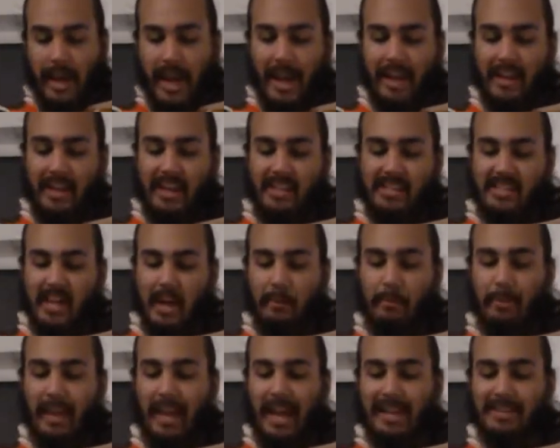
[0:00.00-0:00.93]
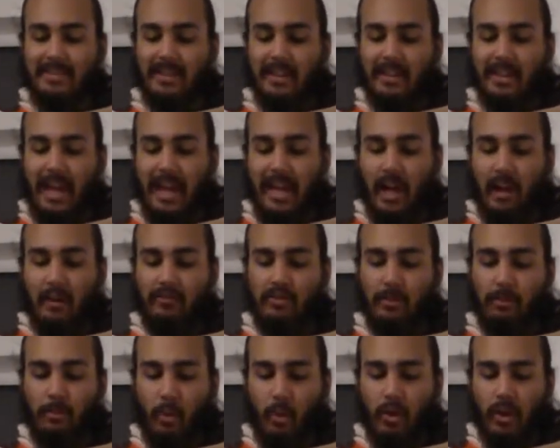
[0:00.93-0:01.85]
And he shall be as the light of
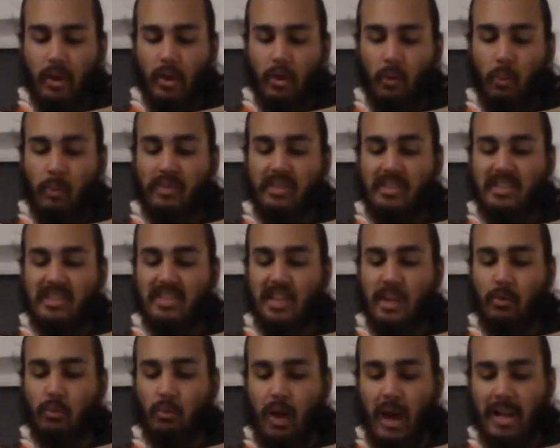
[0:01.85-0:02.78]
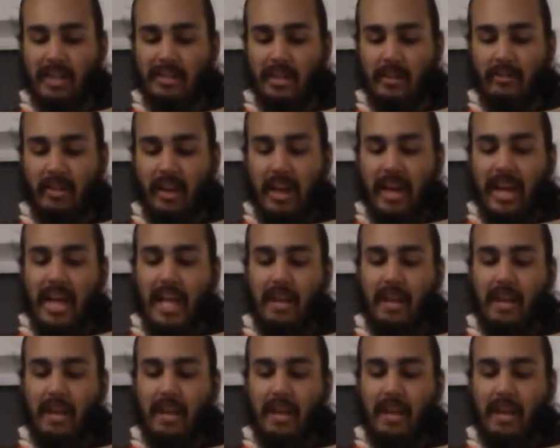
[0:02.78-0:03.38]
the morning when the sun riseth,